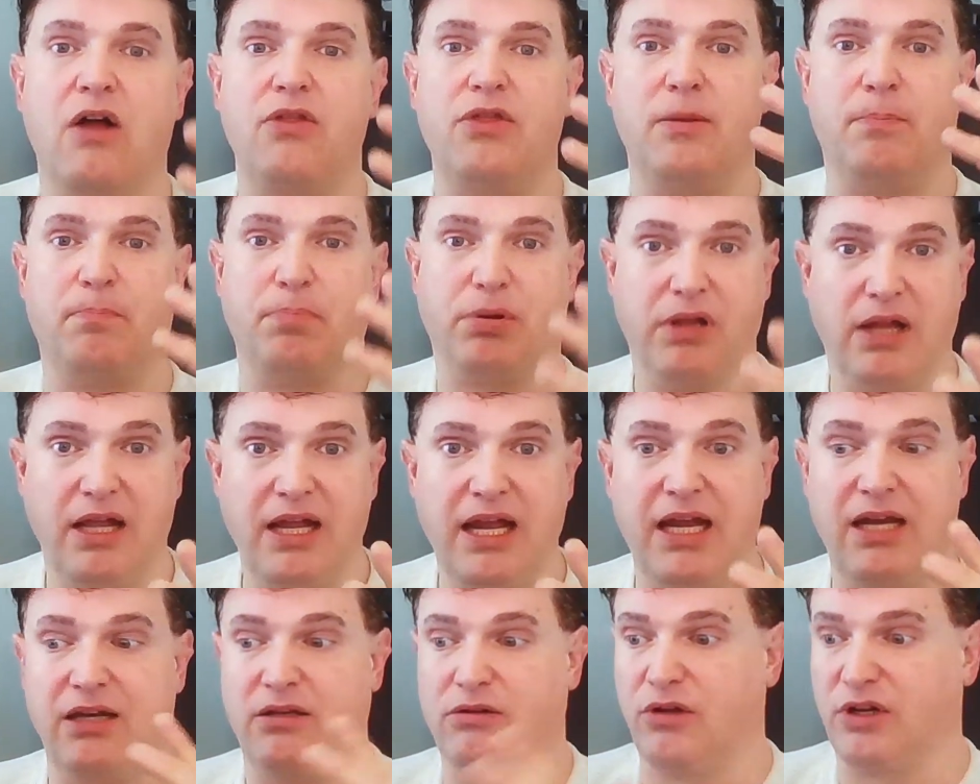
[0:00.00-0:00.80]
the
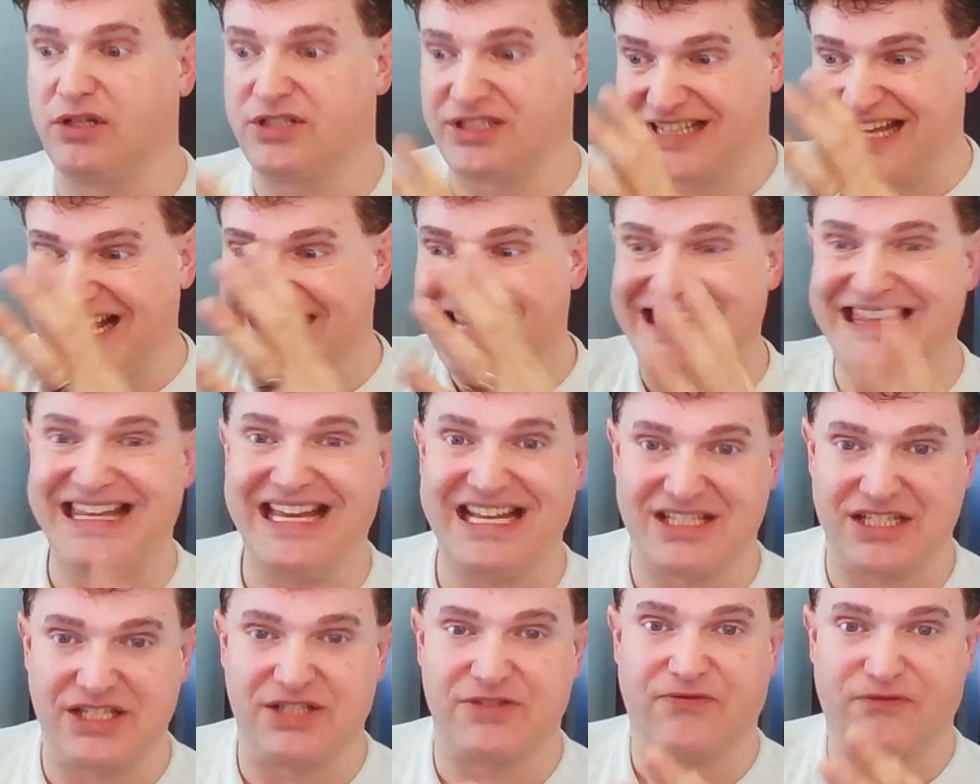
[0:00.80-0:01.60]
plane looks like
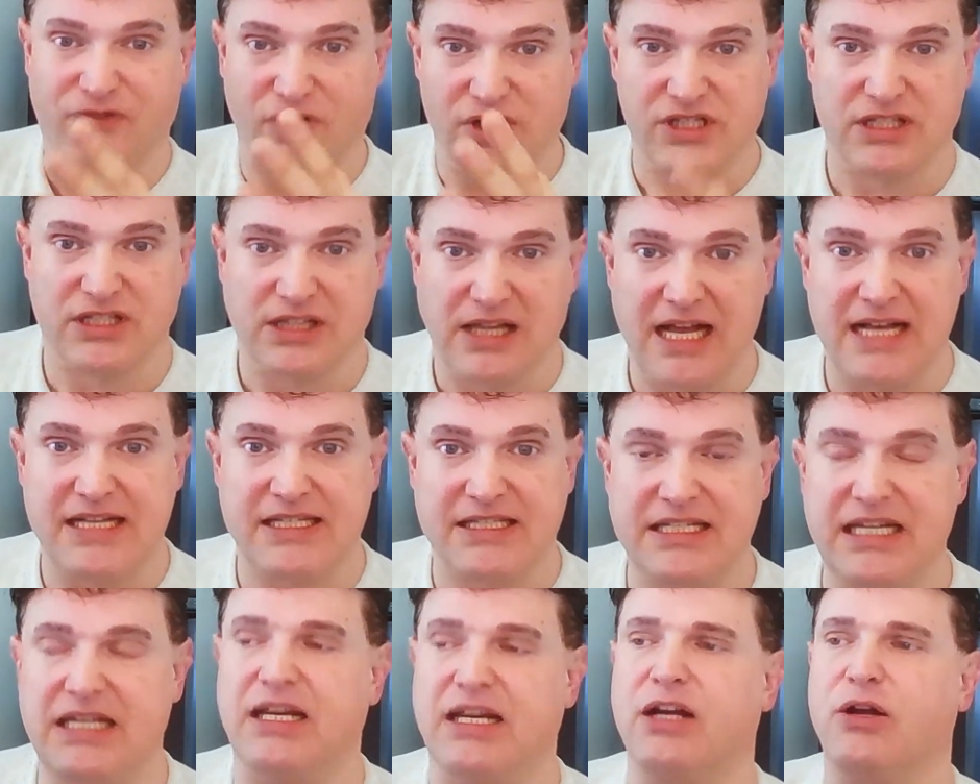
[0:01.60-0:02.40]
this. It's a first-class
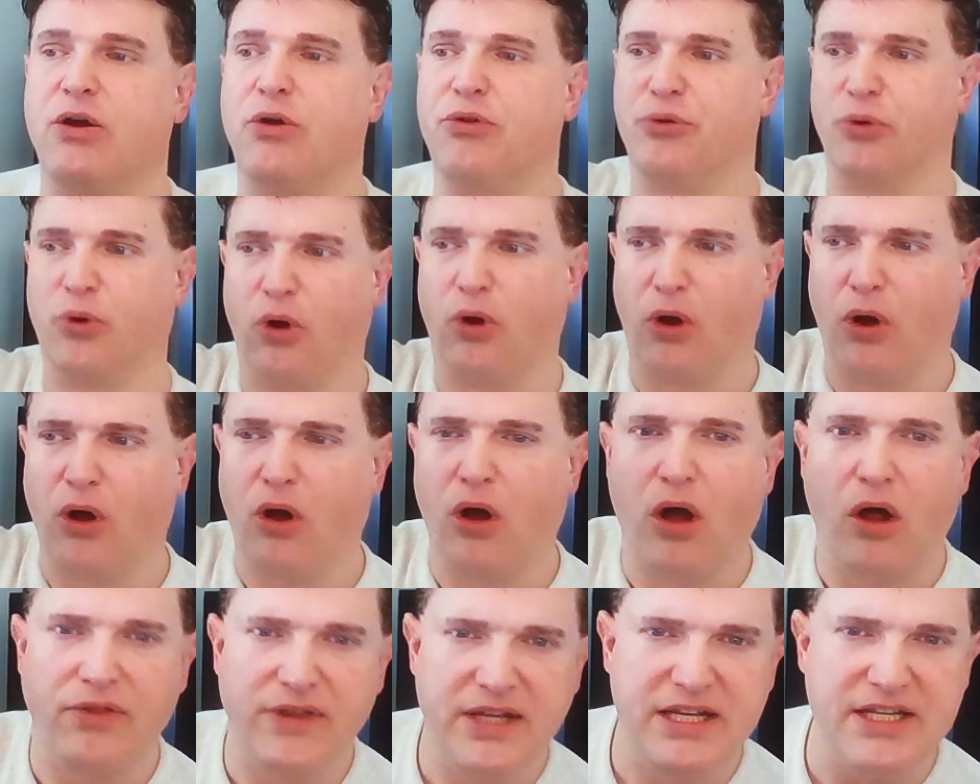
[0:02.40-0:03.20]
seat. I go through
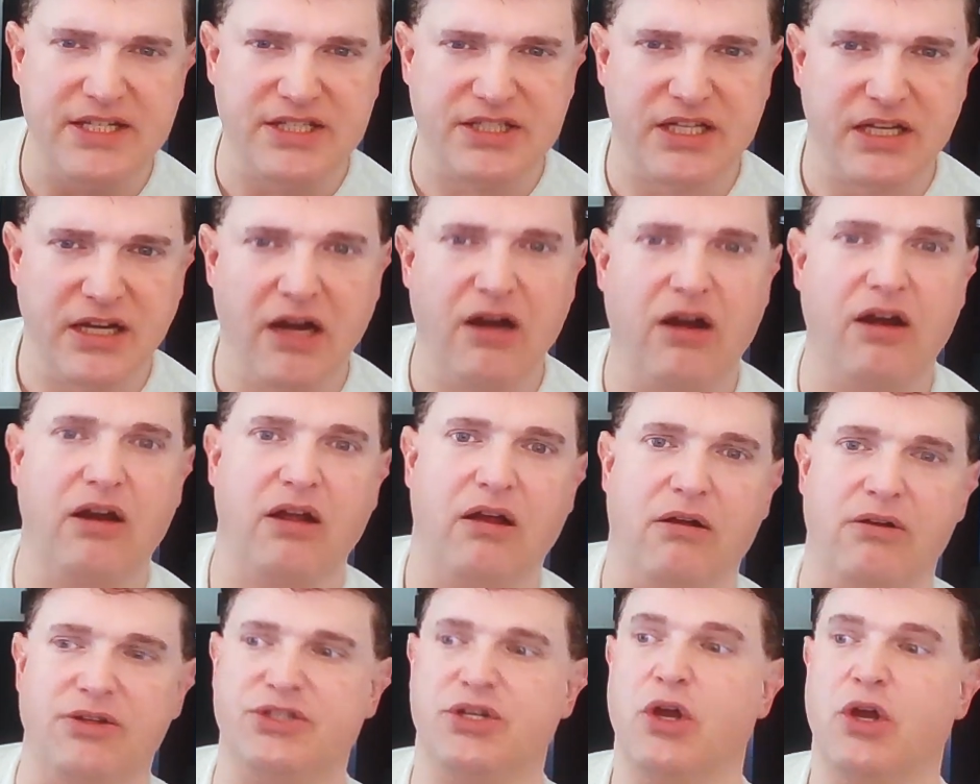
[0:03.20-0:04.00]
all these
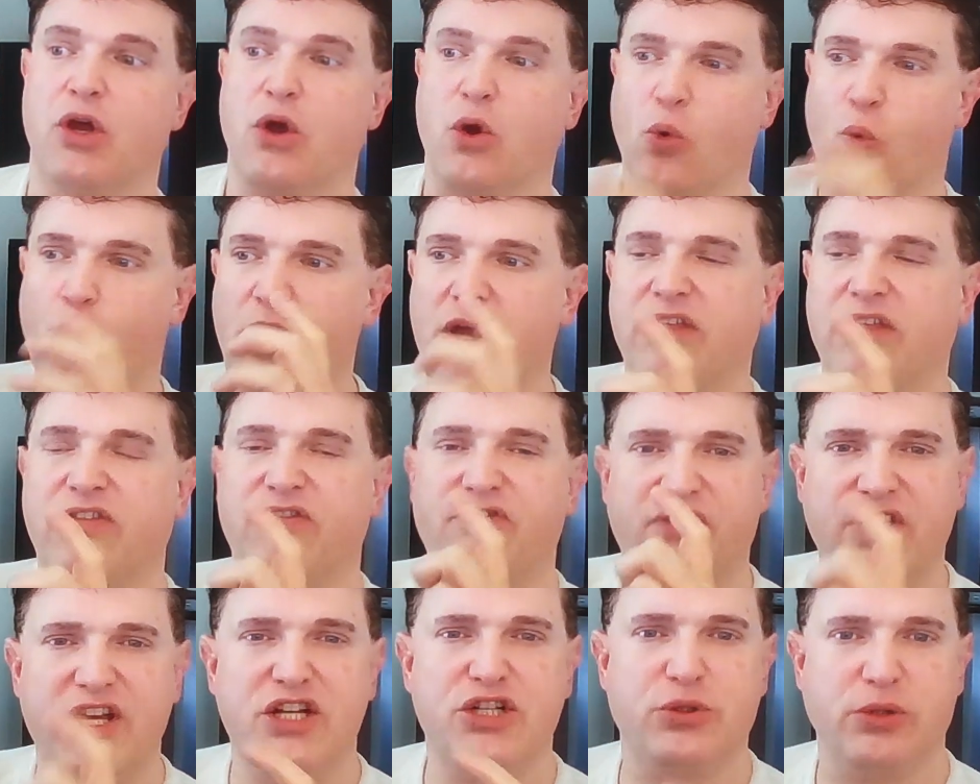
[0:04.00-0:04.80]
scenarios with
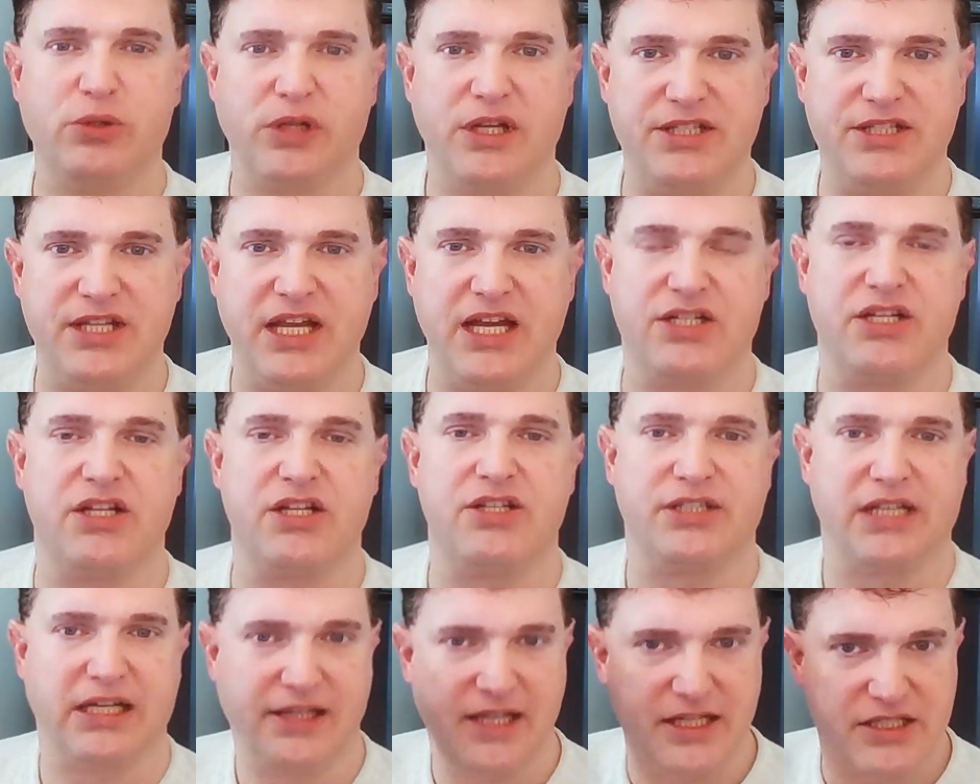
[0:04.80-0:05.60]

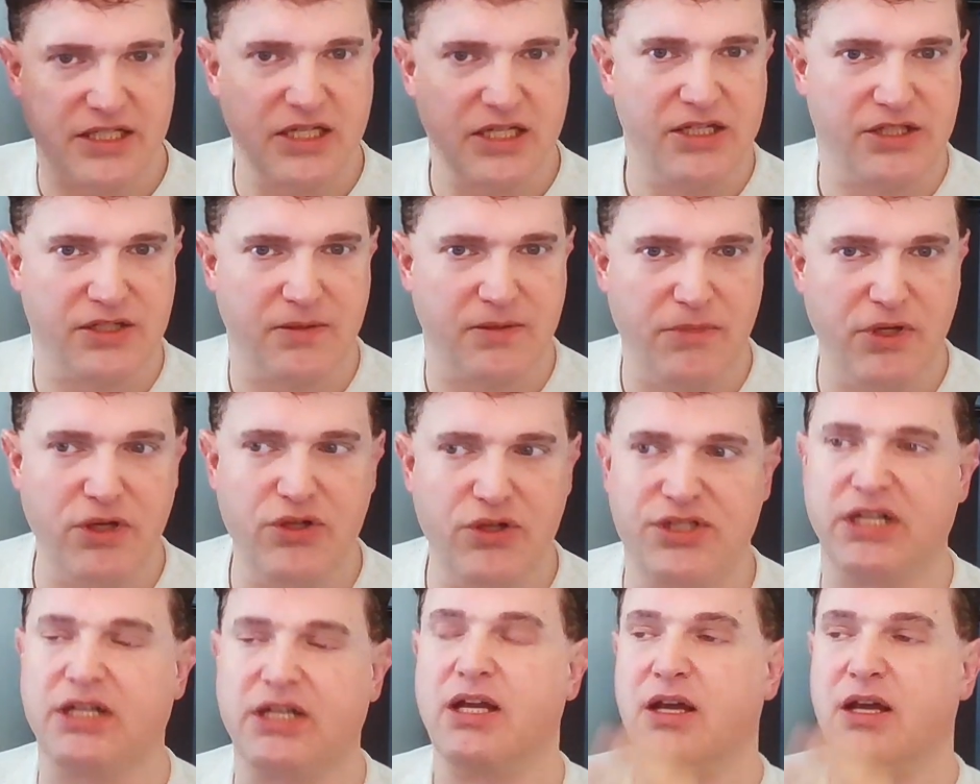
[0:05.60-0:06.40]
visualizations. I listen to some
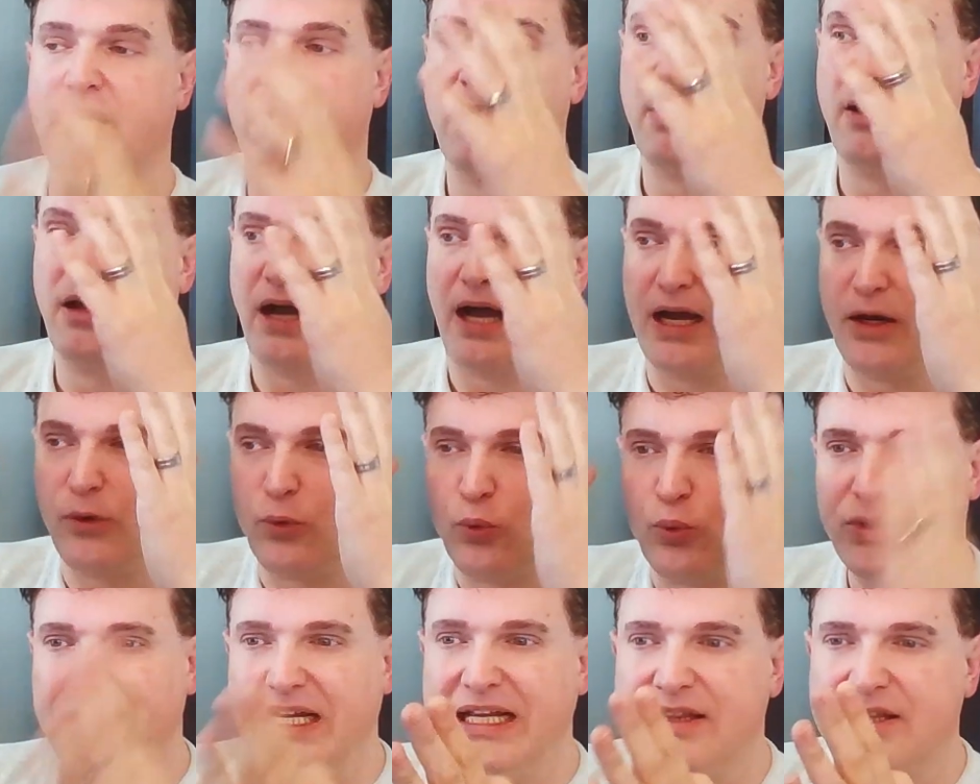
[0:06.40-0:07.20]
music. I
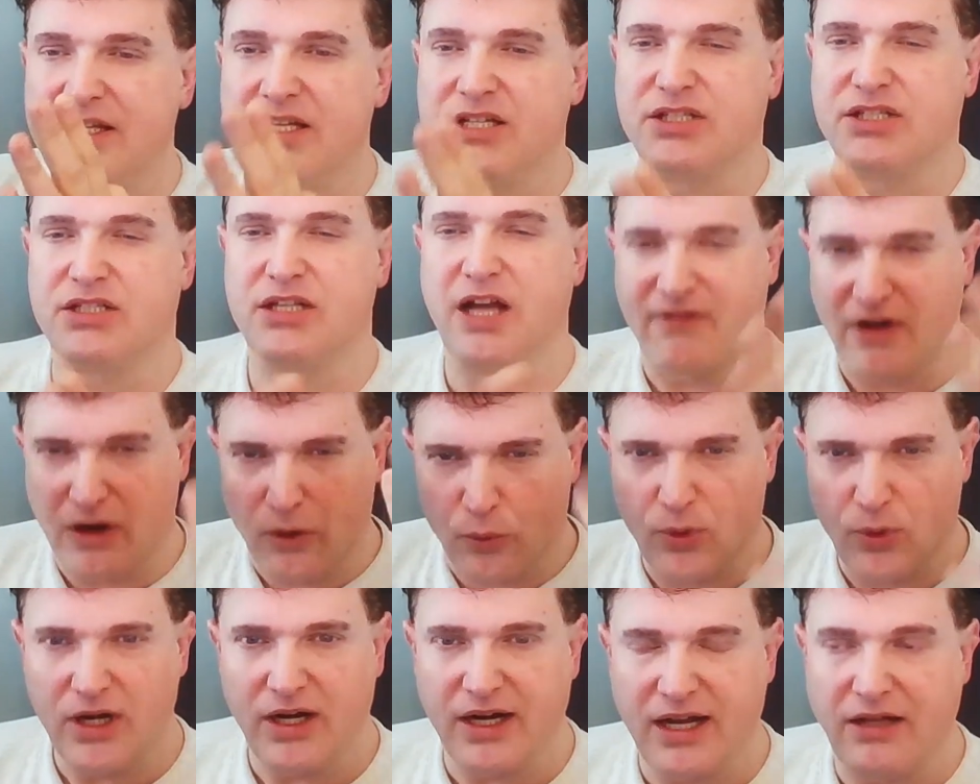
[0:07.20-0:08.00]
read this stuff. I
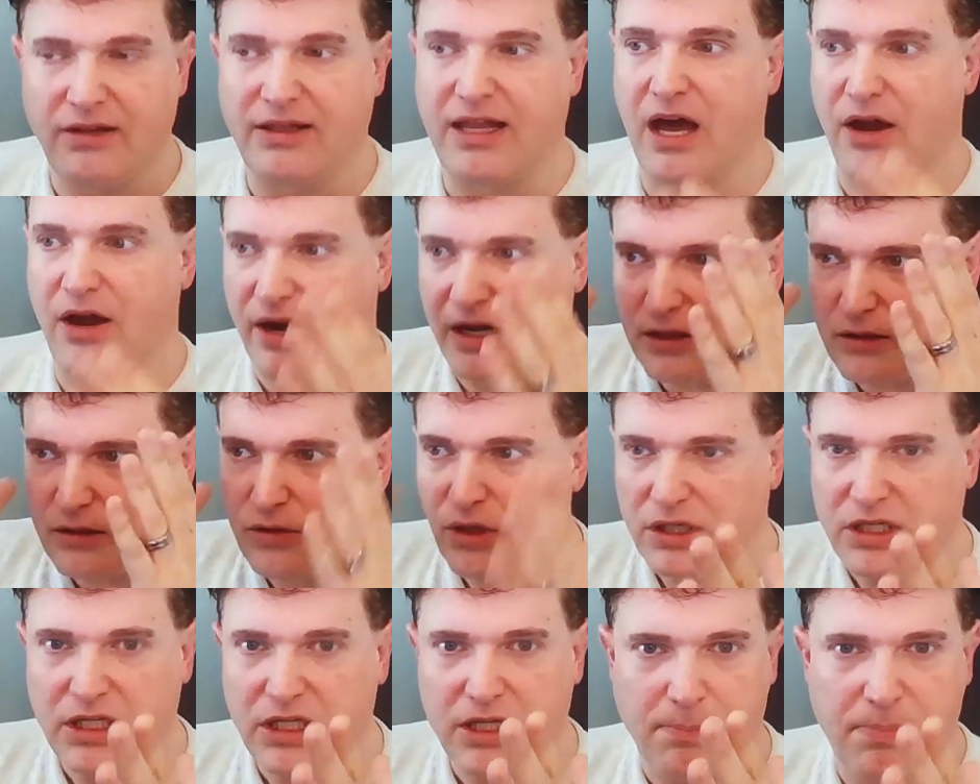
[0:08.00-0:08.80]
read it out loud. And I
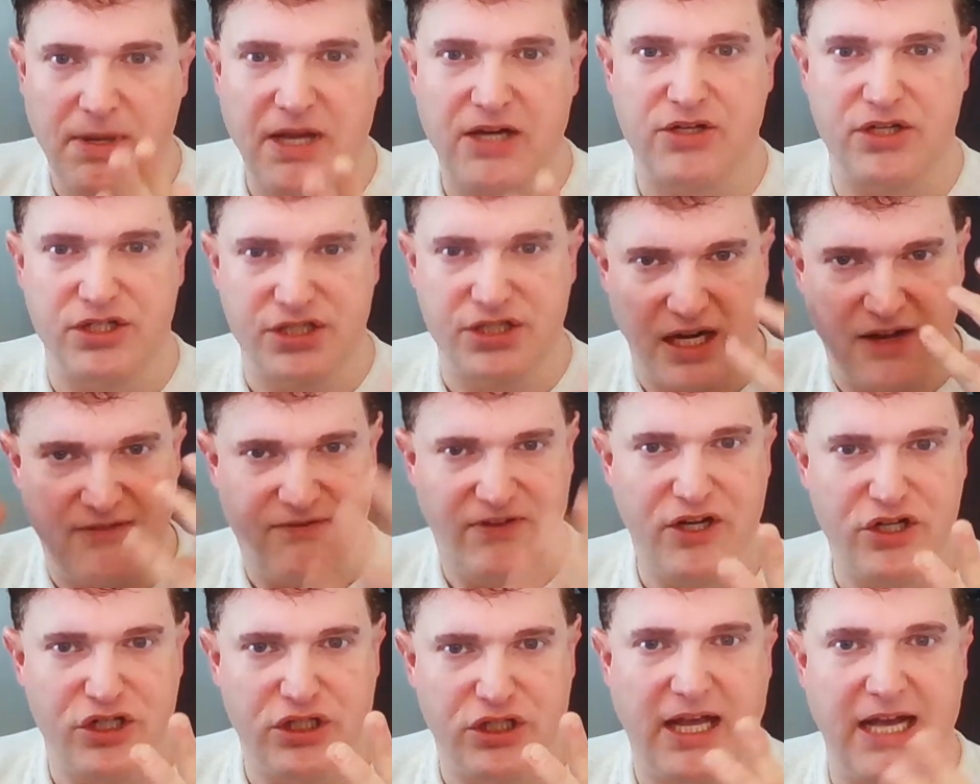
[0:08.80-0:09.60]
look at the pictures, and I
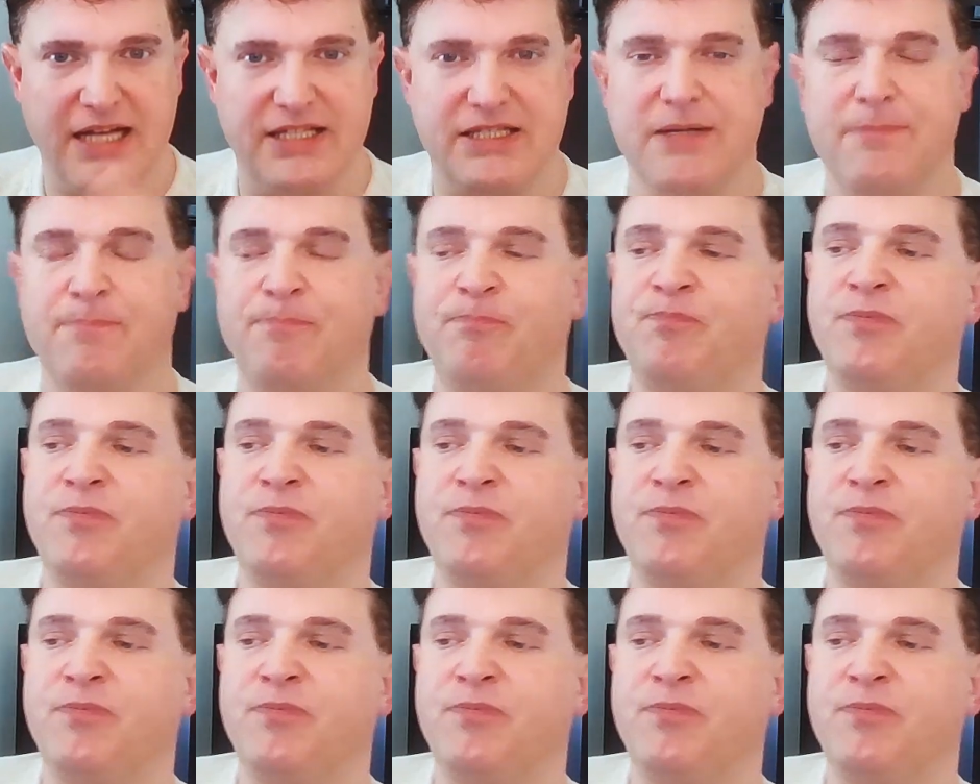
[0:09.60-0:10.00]
visualize it.